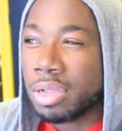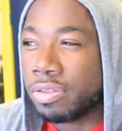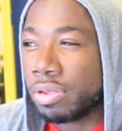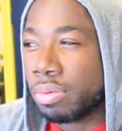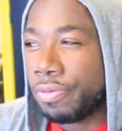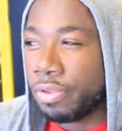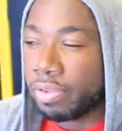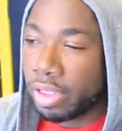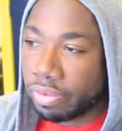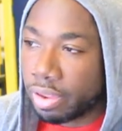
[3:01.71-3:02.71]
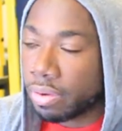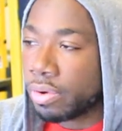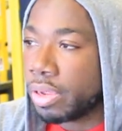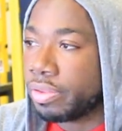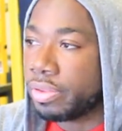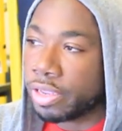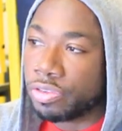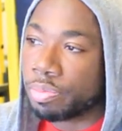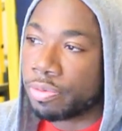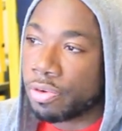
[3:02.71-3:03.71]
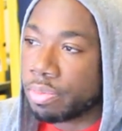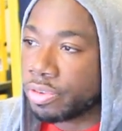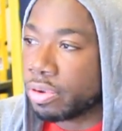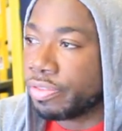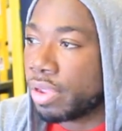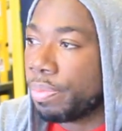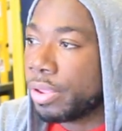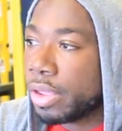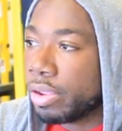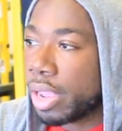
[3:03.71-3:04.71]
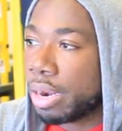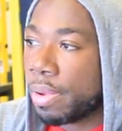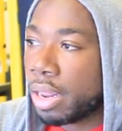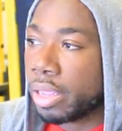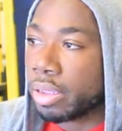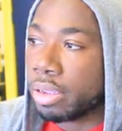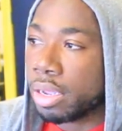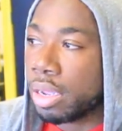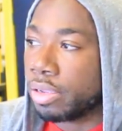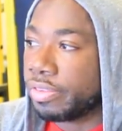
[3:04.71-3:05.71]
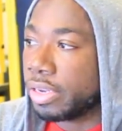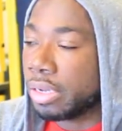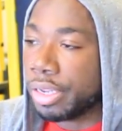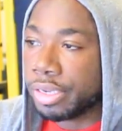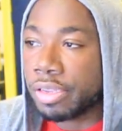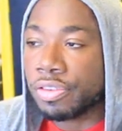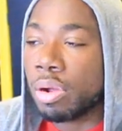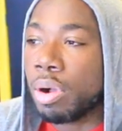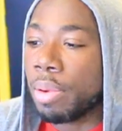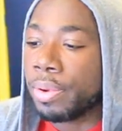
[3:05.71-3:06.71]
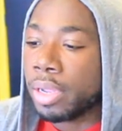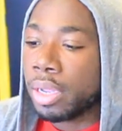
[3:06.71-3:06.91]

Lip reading: So if you take steroids, yes, your performance goes up, the anabolic signaling does go up,